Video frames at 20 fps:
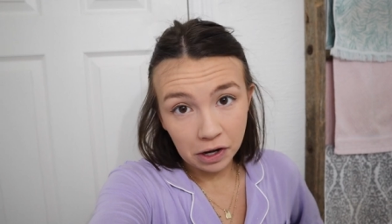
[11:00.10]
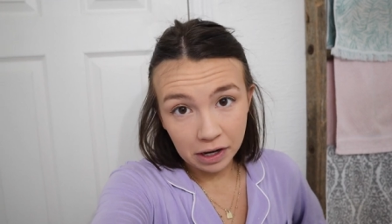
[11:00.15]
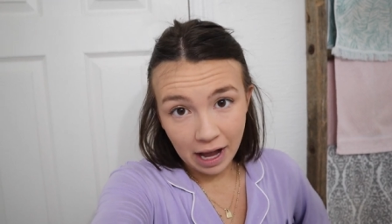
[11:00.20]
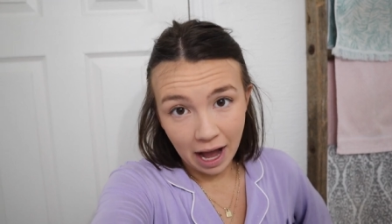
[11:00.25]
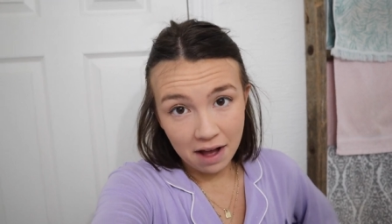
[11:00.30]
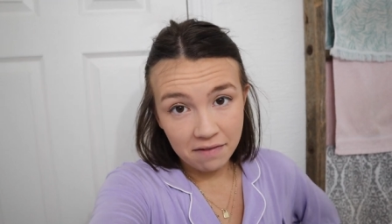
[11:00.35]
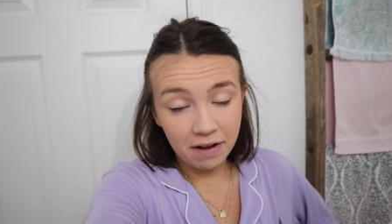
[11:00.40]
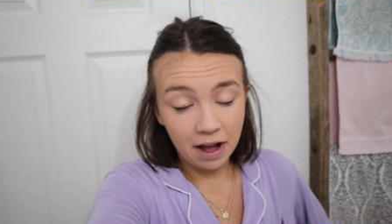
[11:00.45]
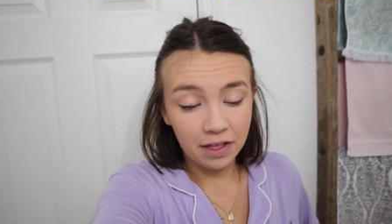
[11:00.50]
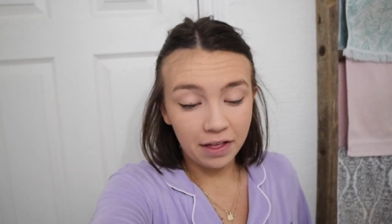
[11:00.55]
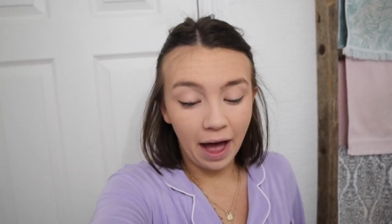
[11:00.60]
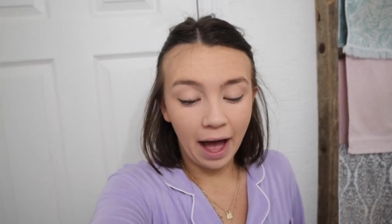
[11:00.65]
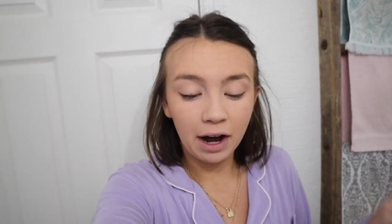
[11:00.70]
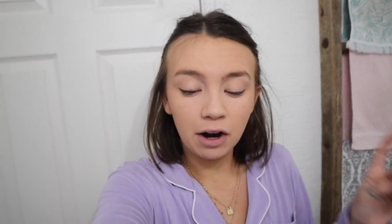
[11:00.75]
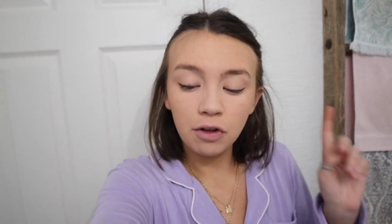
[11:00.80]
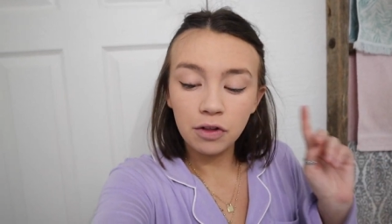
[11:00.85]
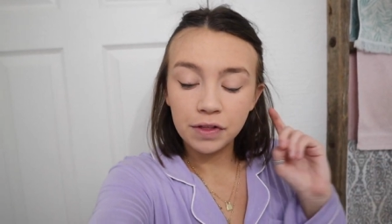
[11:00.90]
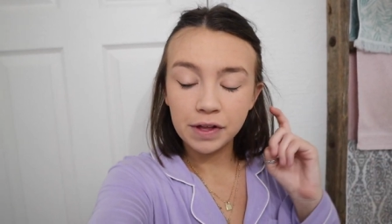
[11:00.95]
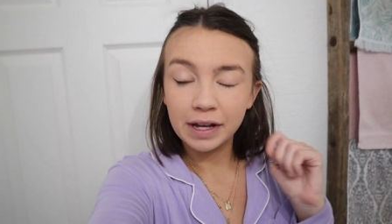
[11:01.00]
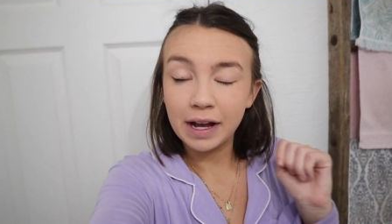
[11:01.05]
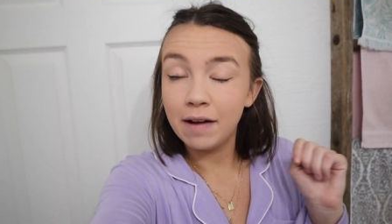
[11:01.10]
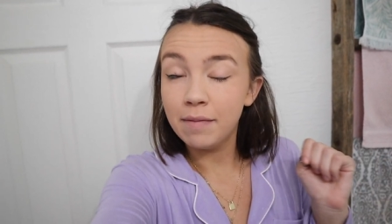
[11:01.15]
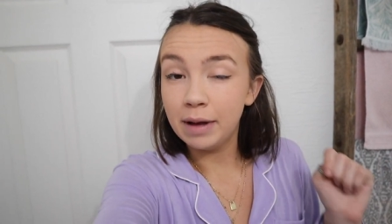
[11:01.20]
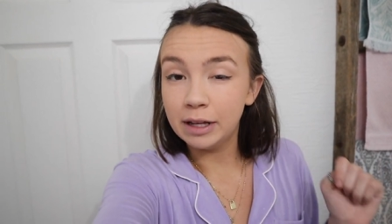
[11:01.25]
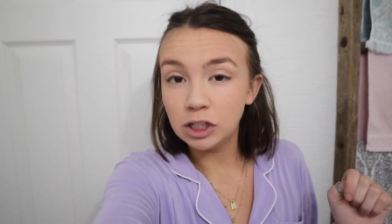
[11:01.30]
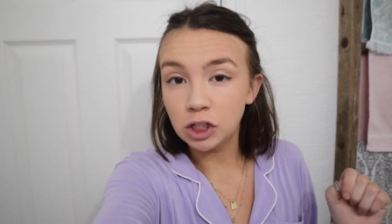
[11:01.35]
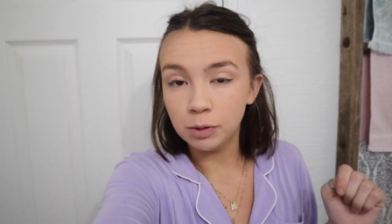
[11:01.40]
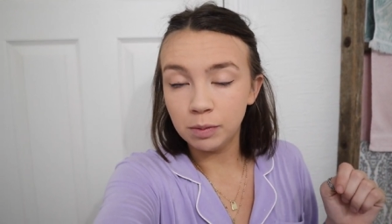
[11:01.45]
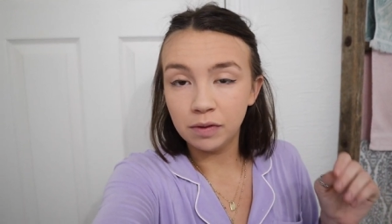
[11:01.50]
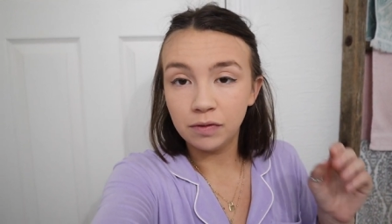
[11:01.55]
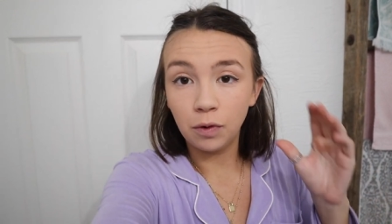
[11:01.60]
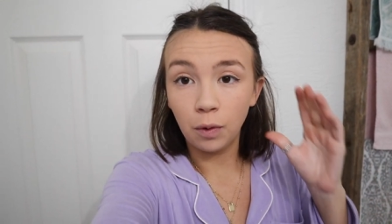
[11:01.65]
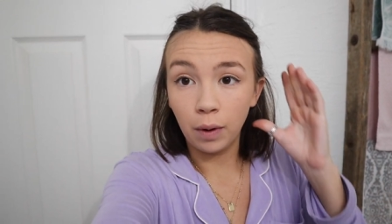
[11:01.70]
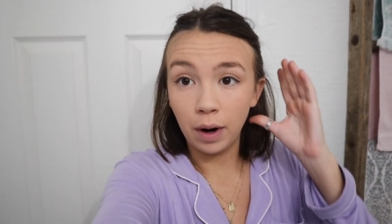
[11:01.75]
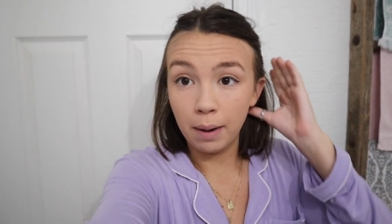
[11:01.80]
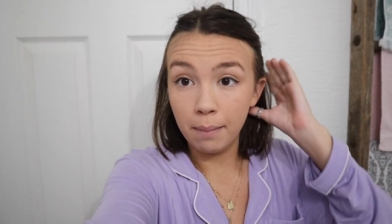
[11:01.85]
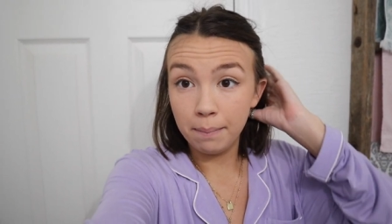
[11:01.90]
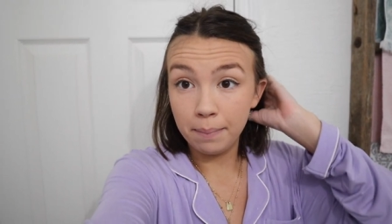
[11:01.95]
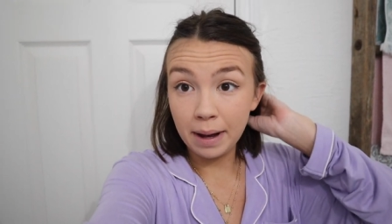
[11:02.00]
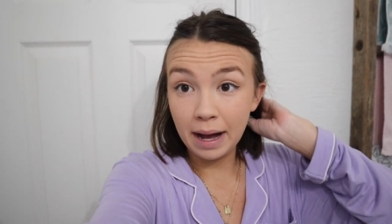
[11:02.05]
little cafe that I don't think I've been to
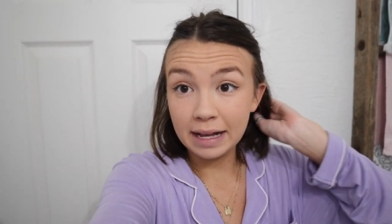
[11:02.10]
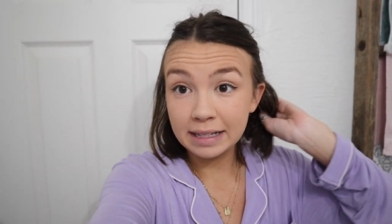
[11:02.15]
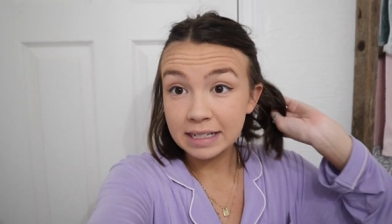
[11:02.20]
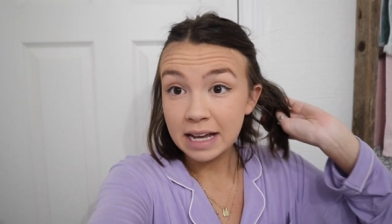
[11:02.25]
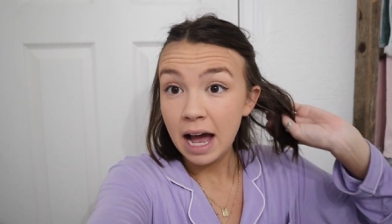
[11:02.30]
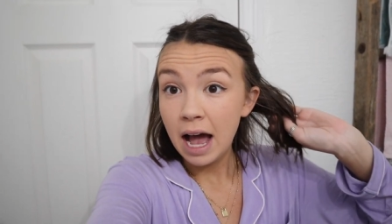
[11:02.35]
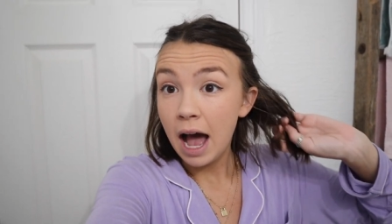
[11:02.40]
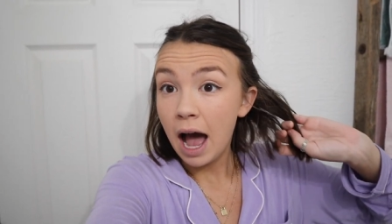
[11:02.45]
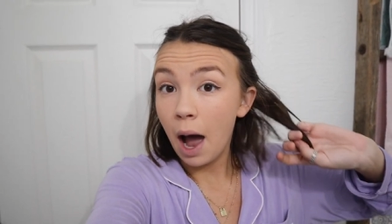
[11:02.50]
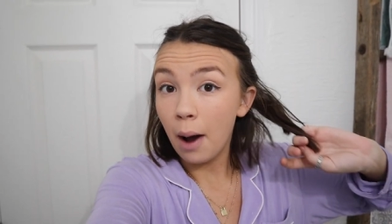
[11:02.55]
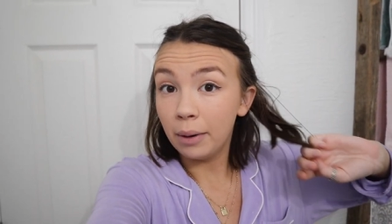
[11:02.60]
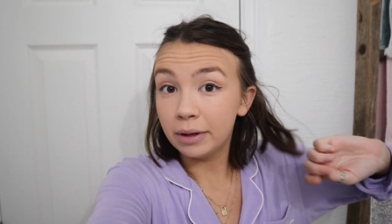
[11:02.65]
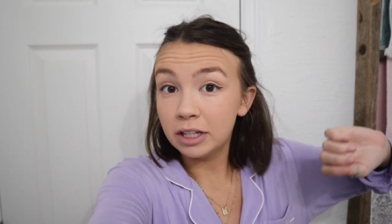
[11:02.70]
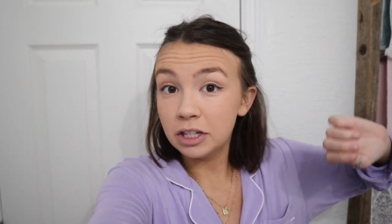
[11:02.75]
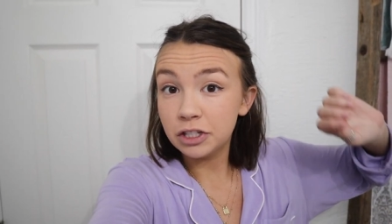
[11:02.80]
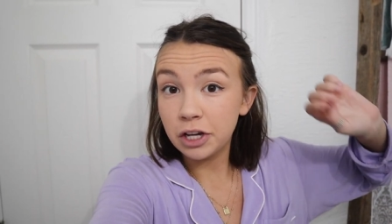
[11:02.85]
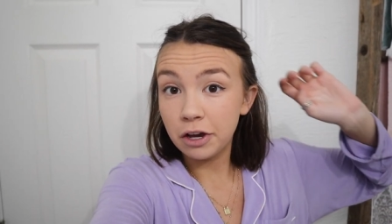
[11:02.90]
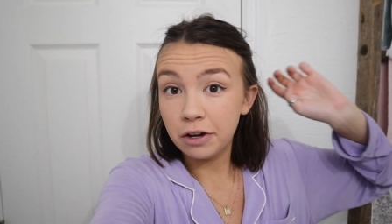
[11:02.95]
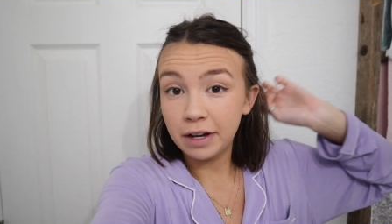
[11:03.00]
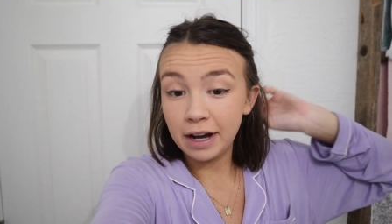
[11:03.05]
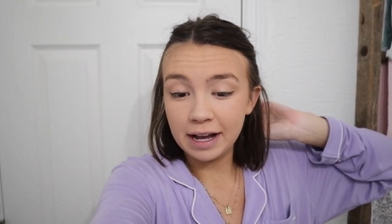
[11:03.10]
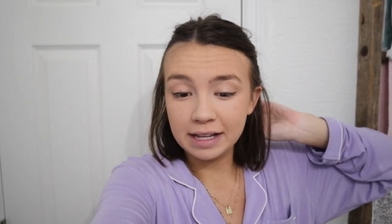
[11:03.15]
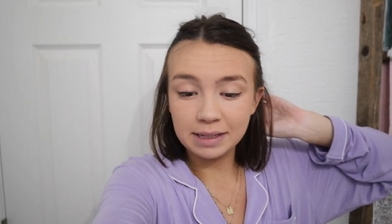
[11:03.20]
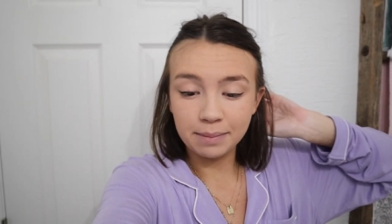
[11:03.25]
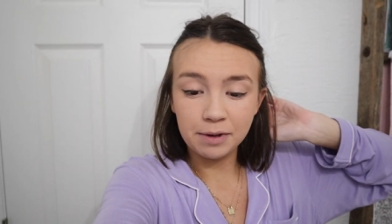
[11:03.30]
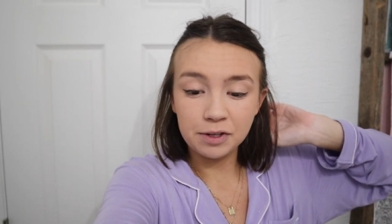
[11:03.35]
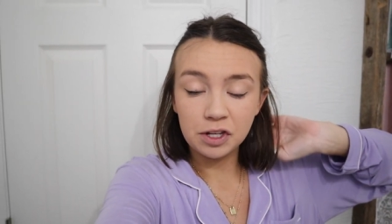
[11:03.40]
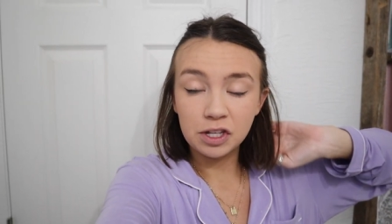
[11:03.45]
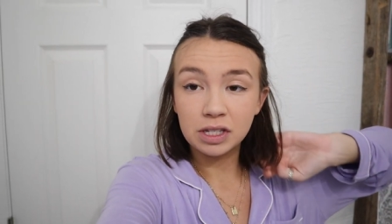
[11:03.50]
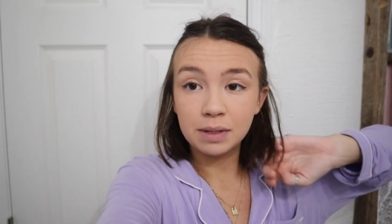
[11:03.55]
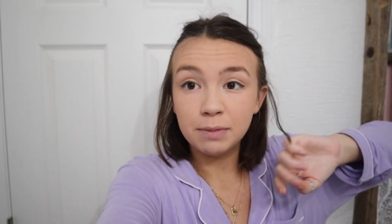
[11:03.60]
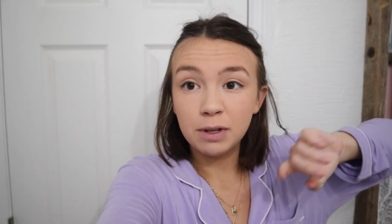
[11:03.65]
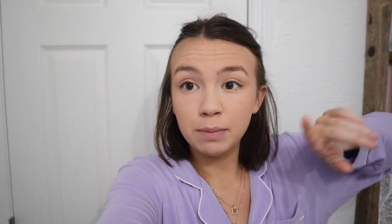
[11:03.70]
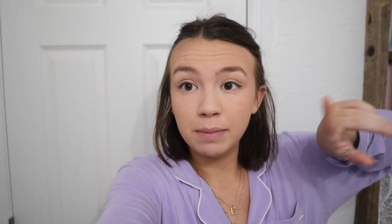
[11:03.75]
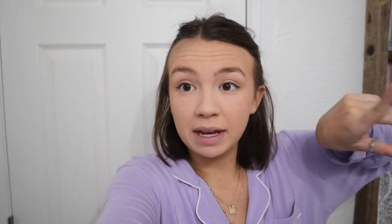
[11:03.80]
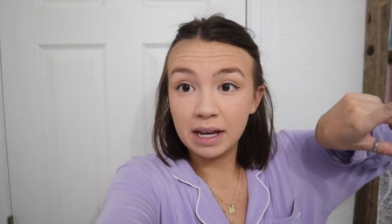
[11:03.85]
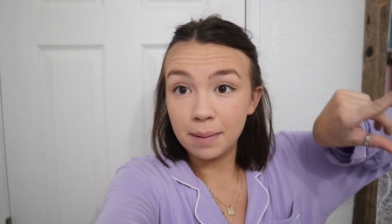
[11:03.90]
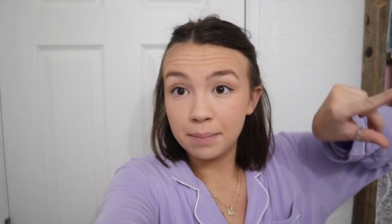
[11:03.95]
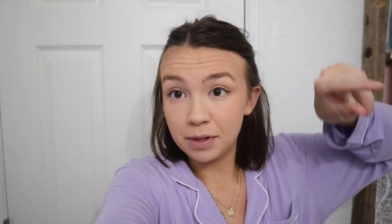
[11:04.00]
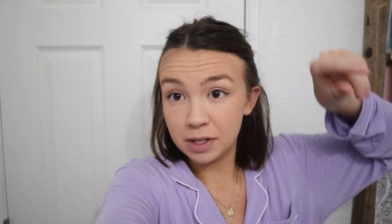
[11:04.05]
before, but I wanted to show you guys, I'm using some new
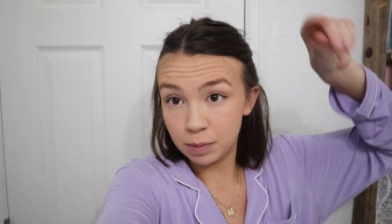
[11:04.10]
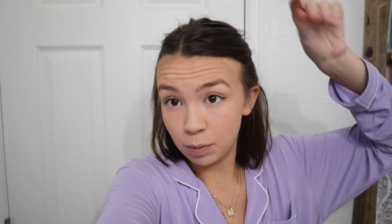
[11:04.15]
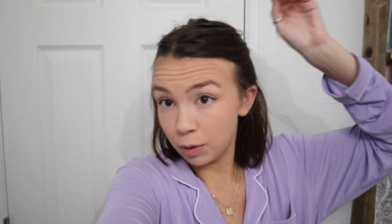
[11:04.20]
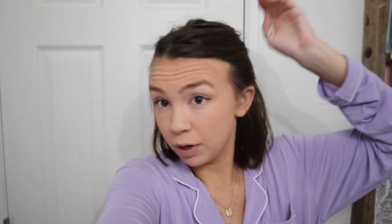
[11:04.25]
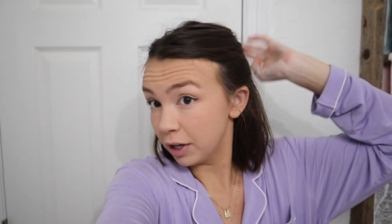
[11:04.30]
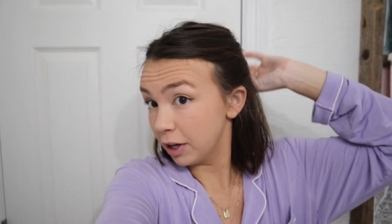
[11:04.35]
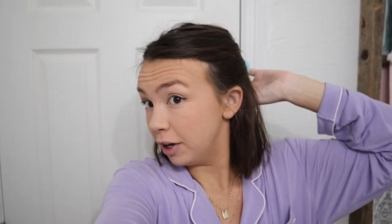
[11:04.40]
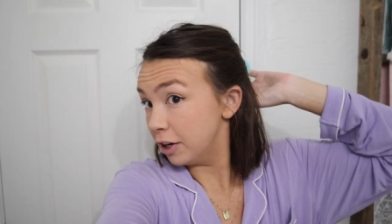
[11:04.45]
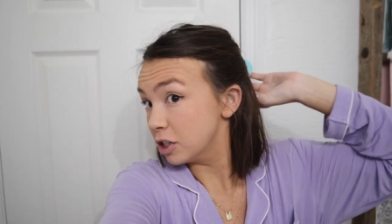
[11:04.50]
makeup this morning.